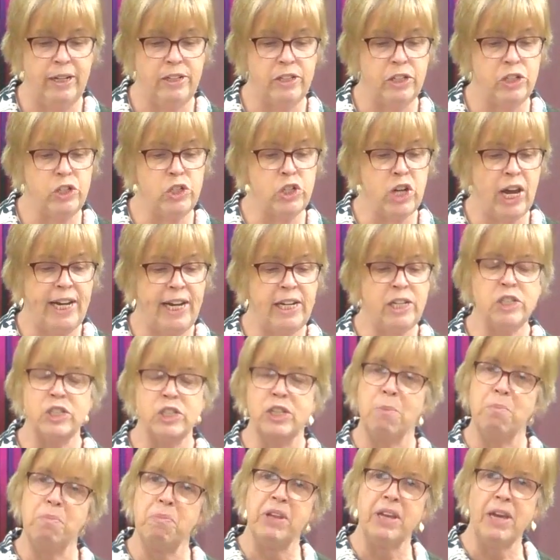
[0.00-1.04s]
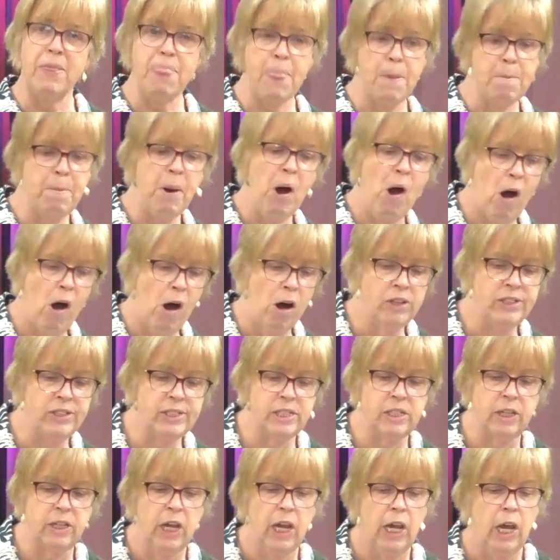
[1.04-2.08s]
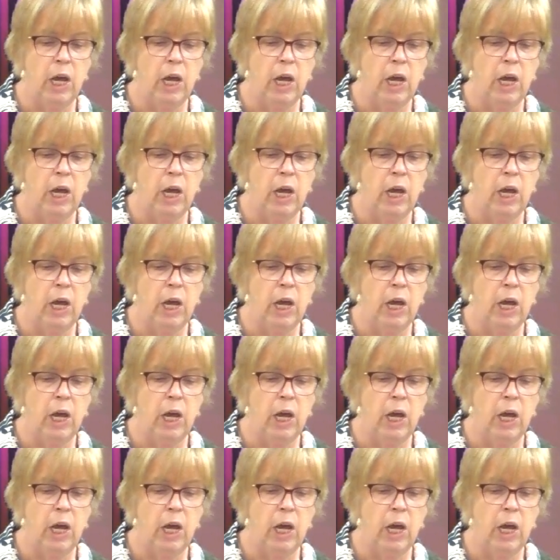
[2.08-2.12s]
to change something in the past